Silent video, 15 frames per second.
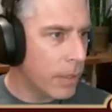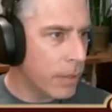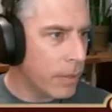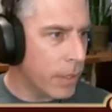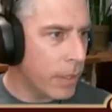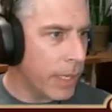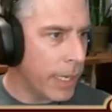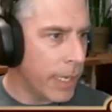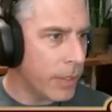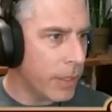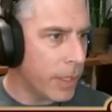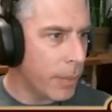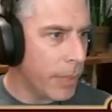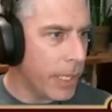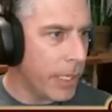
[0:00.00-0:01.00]
there a
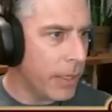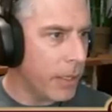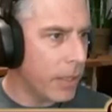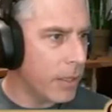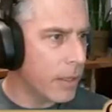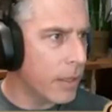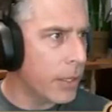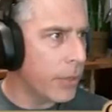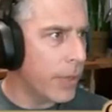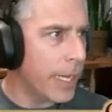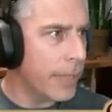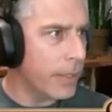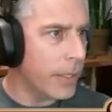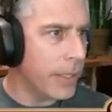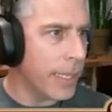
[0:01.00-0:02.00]
hazard up here? Are you a
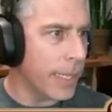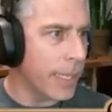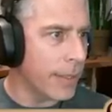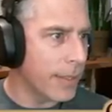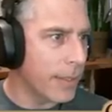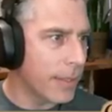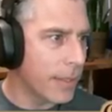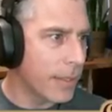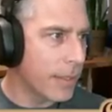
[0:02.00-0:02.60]
hazard? Yes.